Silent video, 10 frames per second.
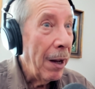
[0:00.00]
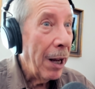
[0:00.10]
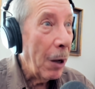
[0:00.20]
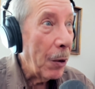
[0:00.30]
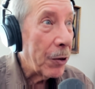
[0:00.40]

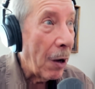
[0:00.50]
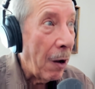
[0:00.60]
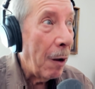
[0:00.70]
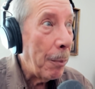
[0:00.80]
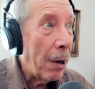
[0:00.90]
It was
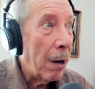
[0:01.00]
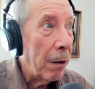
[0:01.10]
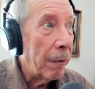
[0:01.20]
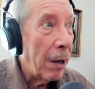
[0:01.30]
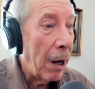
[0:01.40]
all part
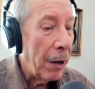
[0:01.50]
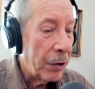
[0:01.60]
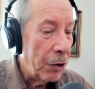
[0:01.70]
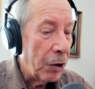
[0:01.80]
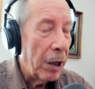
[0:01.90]
of
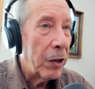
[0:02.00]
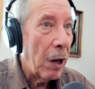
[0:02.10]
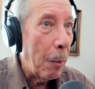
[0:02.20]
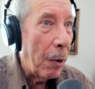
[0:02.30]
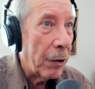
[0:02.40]
God's
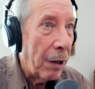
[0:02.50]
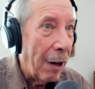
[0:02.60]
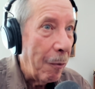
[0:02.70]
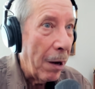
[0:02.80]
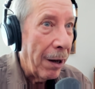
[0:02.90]
jigsaw puzzle
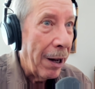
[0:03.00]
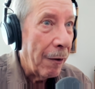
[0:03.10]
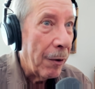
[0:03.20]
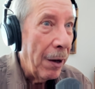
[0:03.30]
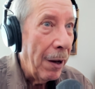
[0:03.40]
of my
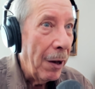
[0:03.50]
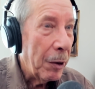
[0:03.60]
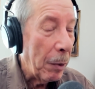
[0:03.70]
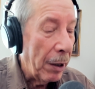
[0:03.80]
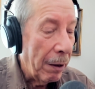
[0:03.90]
life.
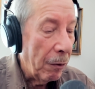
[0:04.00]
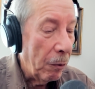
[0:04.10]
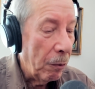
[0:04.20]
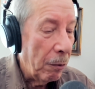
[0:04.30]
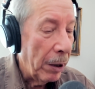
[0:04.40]
But
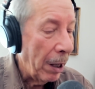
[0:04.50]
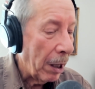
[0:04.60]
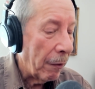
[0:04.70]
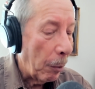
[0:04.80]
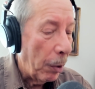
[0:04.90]
one
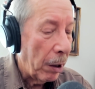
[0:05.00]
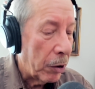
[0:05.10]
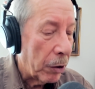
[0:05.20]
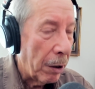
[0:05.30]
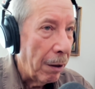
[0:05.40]
heck of a
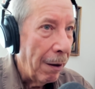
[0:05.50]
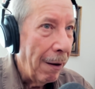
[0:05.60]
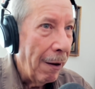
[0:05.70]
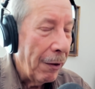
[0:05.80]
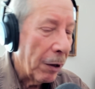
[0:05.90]
picture
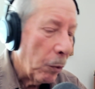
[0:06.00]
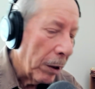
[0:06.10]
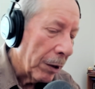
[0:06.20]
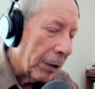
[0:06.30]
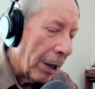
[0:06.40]
and one
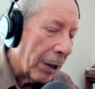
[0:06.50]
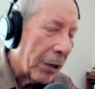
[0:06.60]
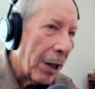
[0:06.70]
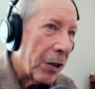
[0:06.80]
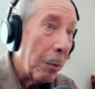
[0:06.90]
little dark
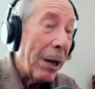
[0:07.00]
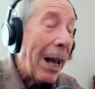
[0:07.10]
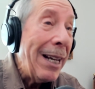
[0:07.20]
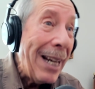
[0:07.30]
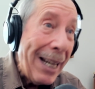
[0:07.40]
section. But
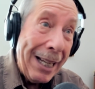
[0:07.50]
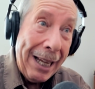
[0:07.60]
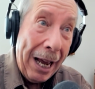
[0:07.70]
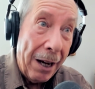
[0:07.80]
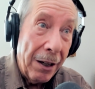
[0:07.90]
I needed
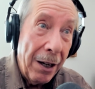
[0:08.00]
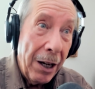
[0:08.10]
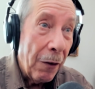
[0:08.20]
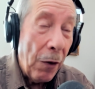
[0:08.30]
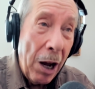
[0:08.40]
that.
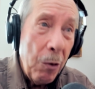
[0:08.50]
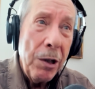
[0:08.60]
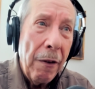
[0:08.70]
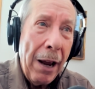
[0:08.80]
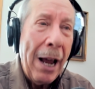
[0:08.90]
If I
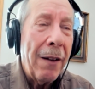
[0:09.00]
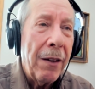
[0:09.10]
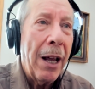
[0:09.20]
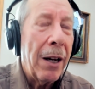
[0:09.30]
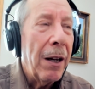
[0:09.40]
wouldn't have had
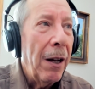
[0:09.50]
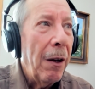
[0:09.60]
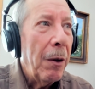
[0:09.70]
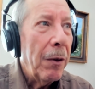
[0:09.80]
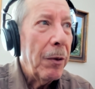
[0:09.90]
that
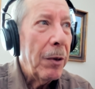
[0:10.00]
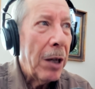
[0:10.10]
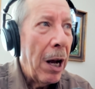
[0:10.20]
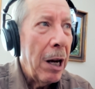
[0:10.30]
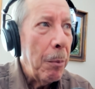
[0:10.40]

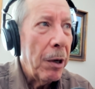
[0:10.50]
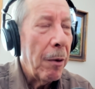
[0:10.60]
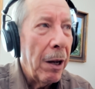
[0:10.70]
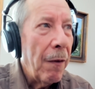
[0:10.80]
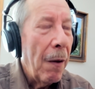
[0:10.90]
time period of
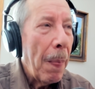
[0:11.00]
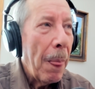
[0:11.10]
my life,